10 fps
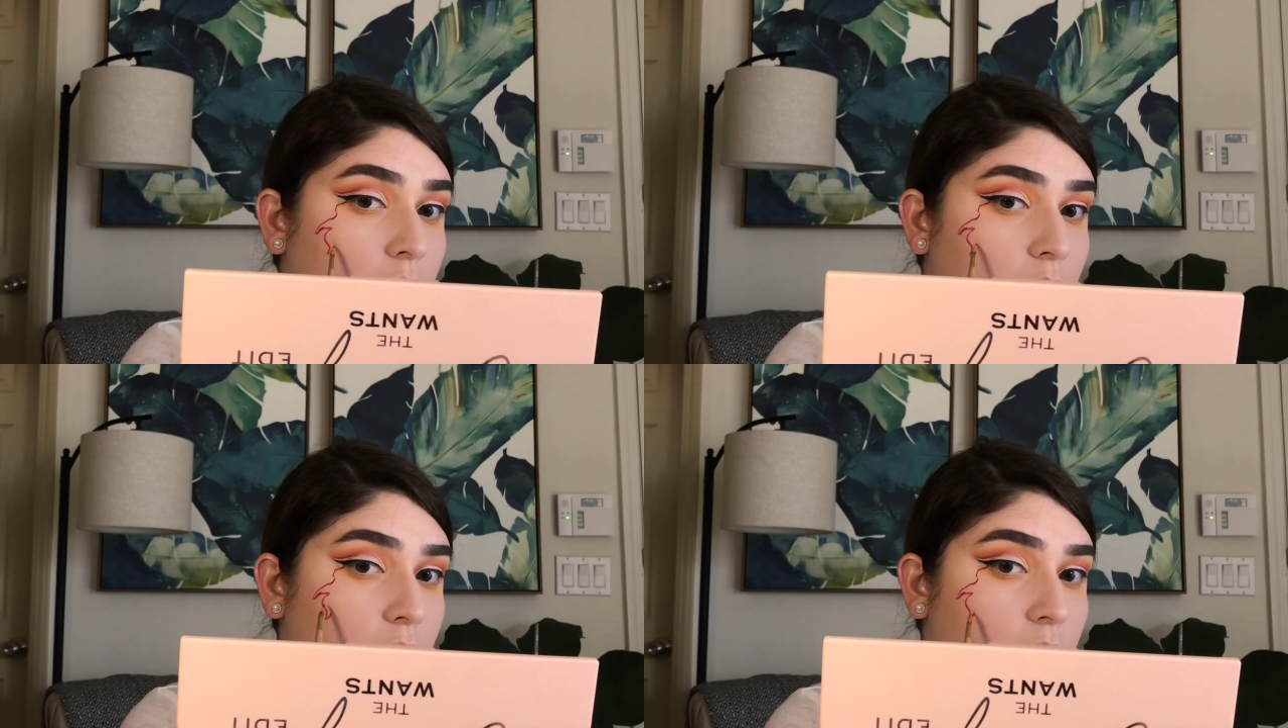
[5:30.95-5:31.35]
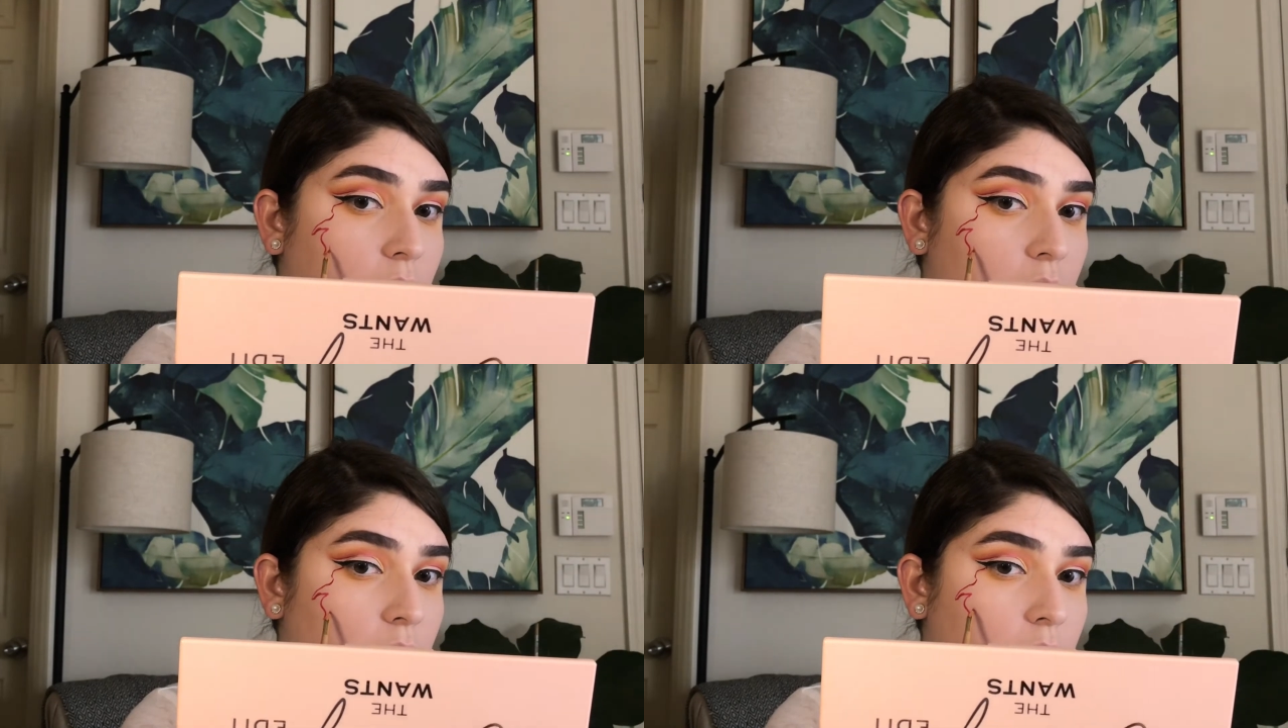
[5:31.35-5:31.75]
and so
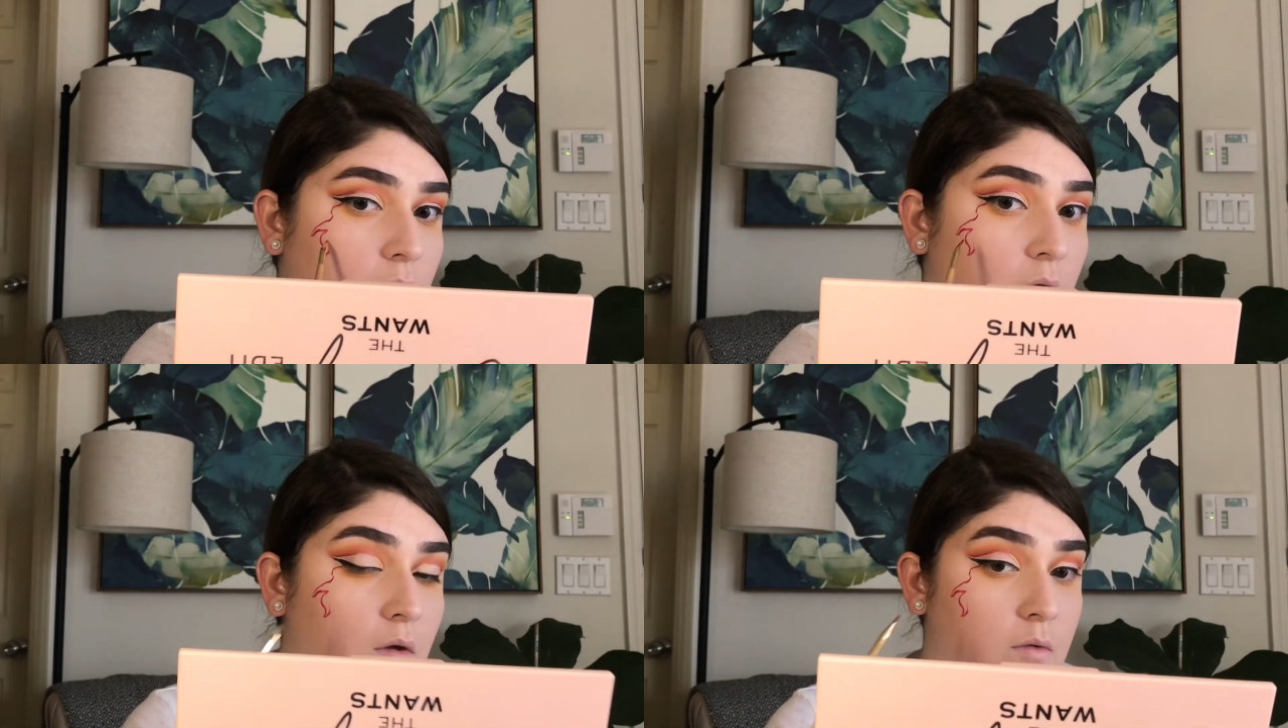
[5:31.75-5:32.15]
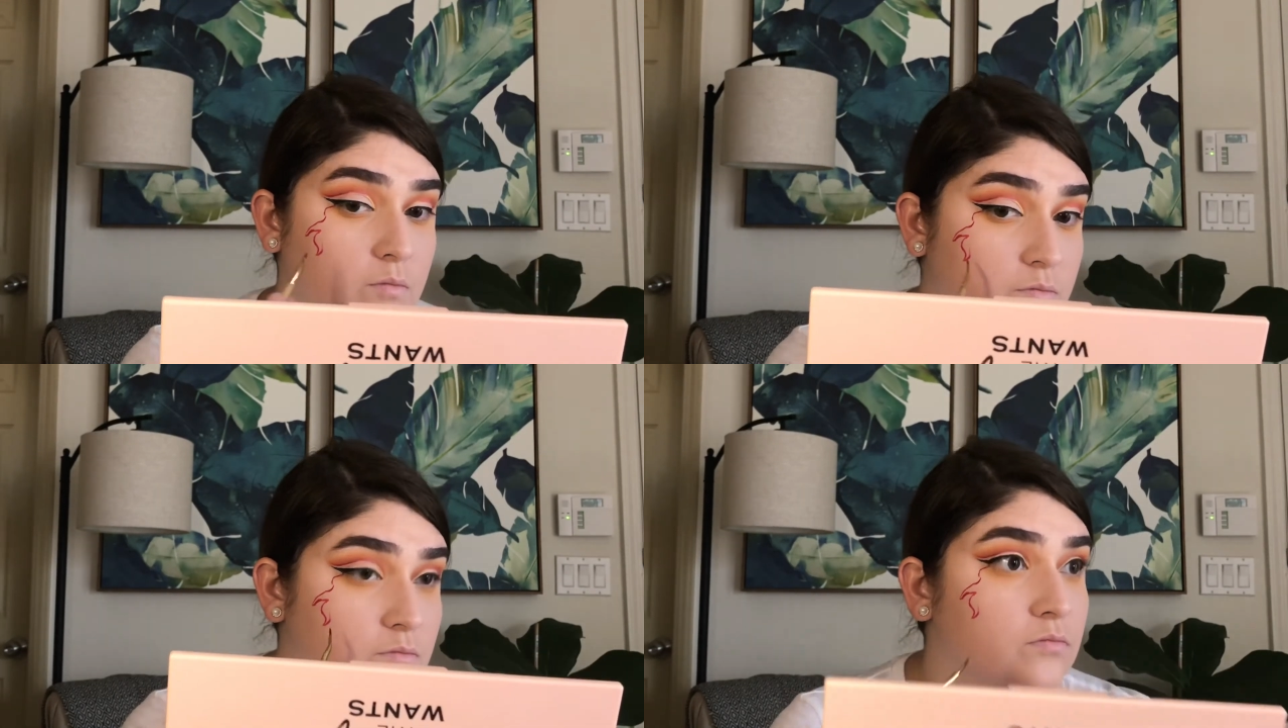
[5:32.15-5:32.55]
I'm just trying
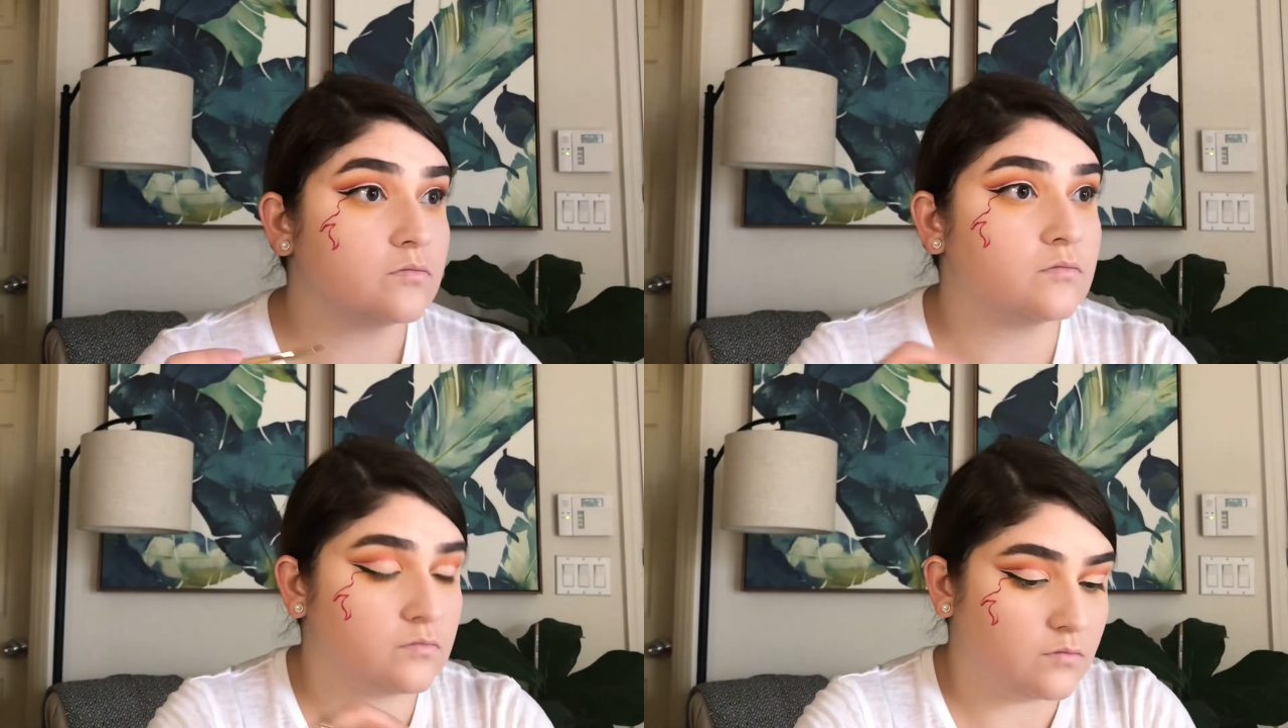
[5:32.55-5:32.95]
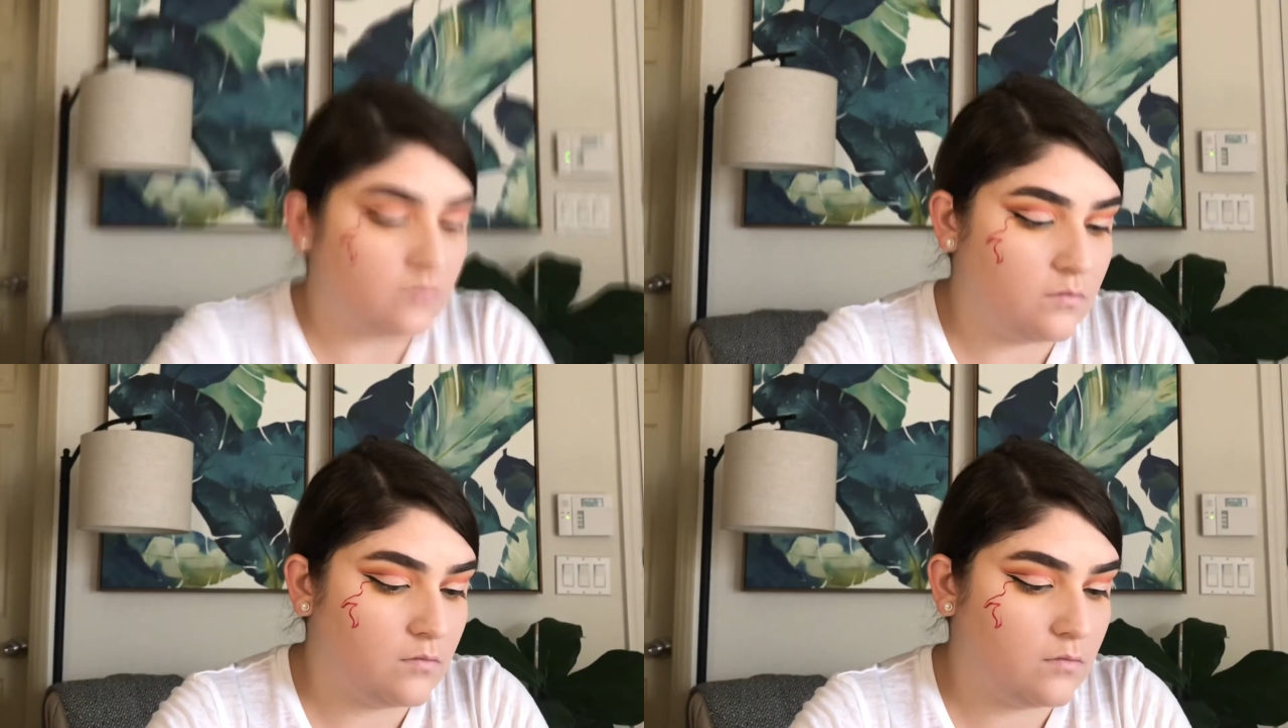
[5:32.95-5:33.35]
to recreate
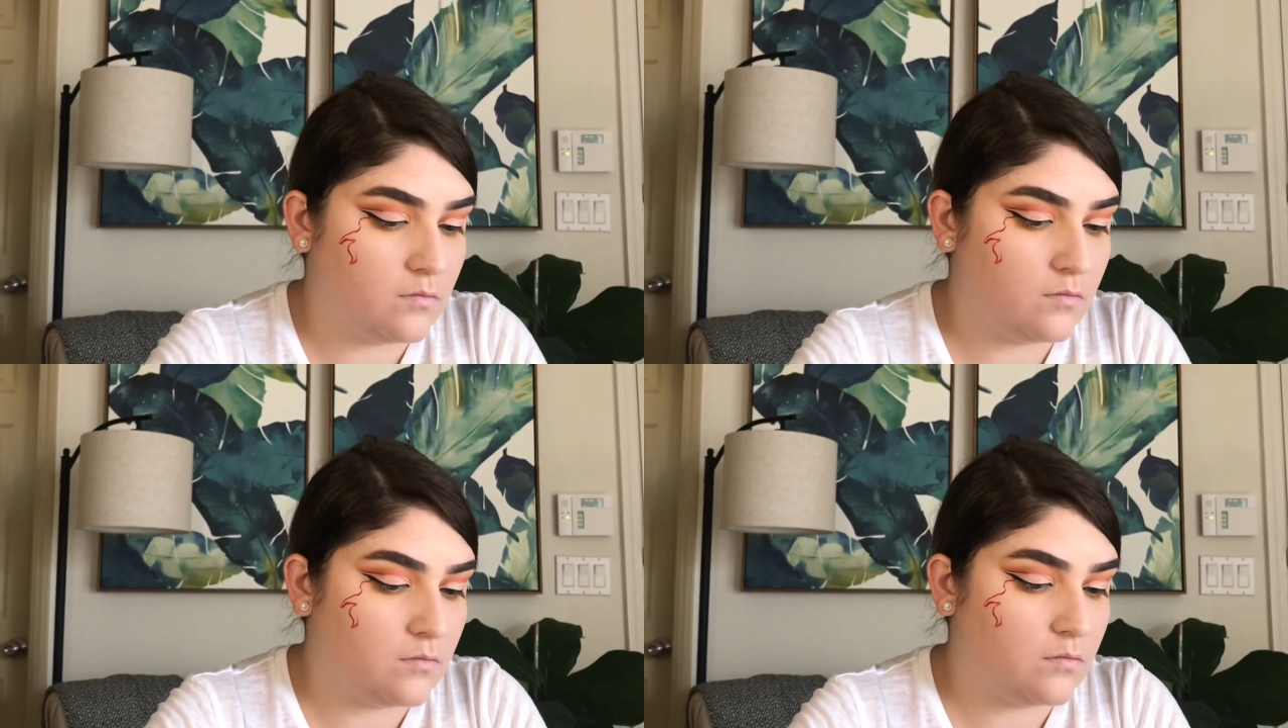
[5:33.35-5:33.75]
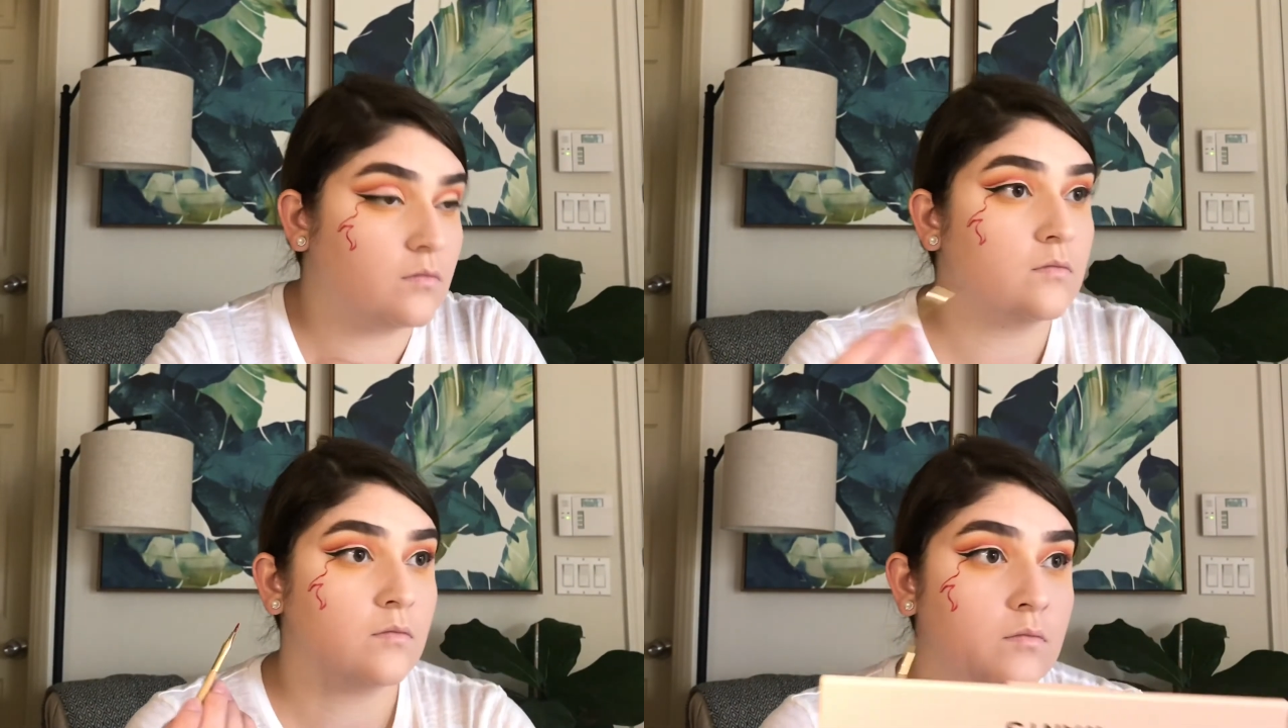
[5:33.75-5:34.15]
that same flame.